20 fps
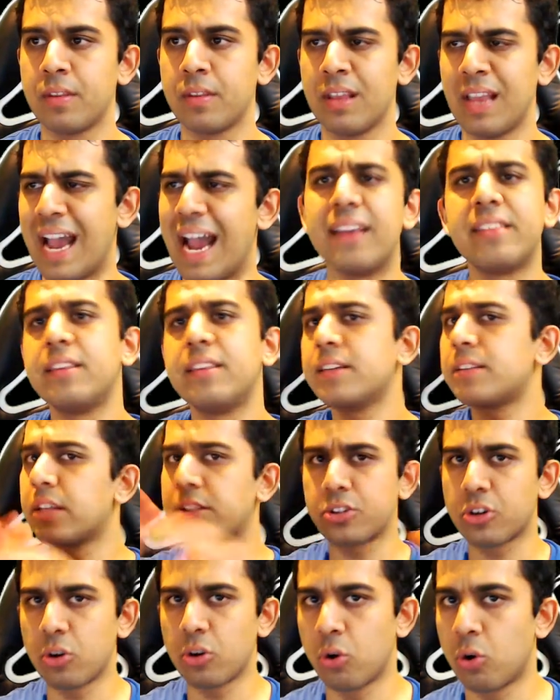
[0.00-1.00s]
I think that
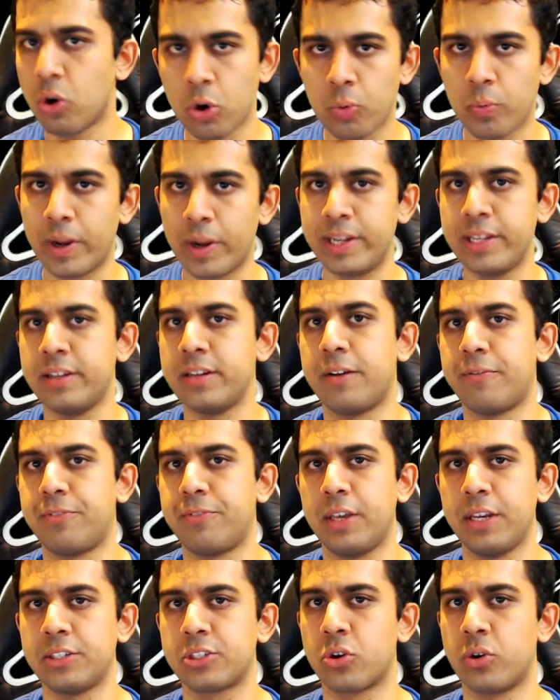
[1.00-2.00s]
there are already enough
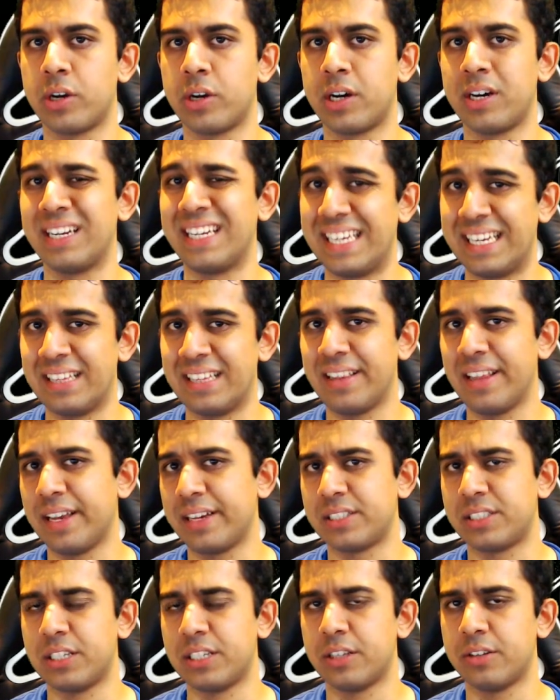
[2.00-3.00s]
things going on in
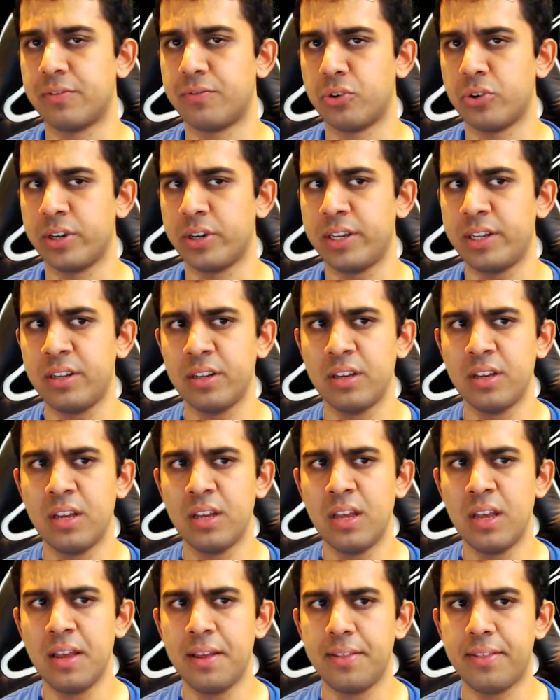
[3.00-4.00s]
Legacy of the Void
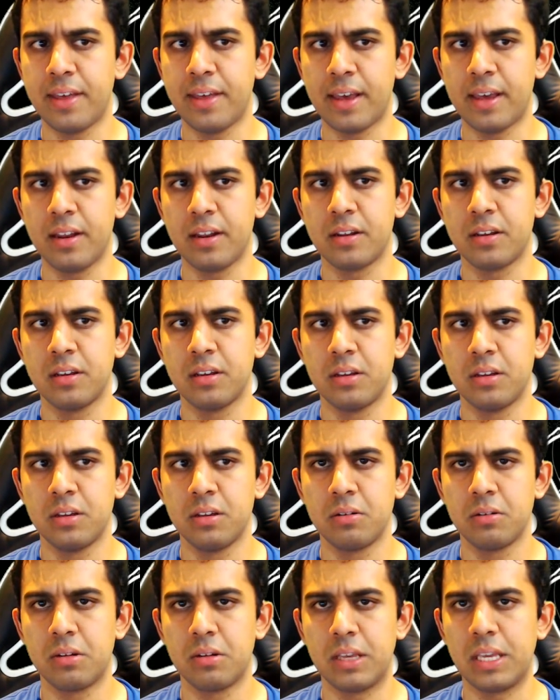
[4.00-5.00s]
that
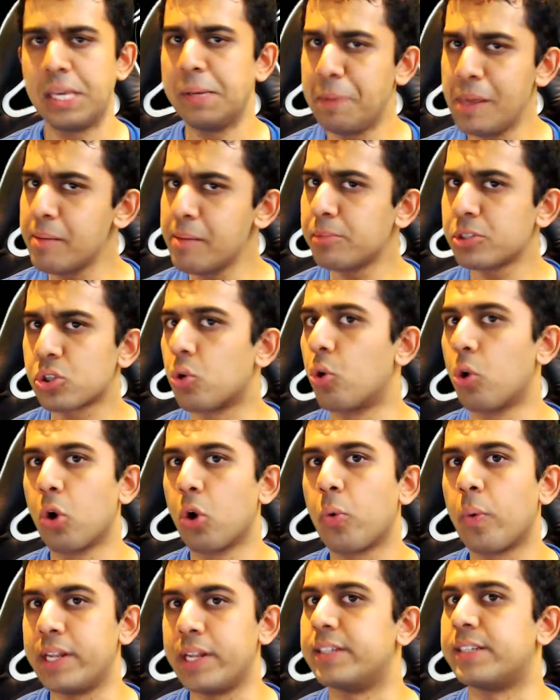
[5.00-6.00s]
A P M is
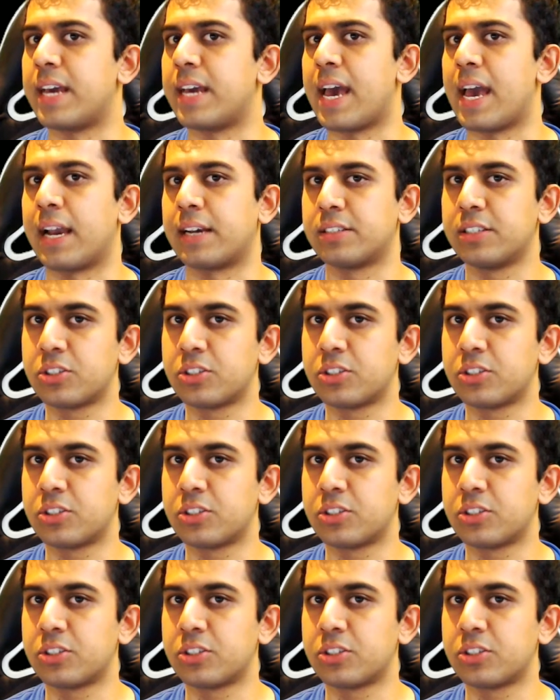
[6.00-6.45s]
already taxed.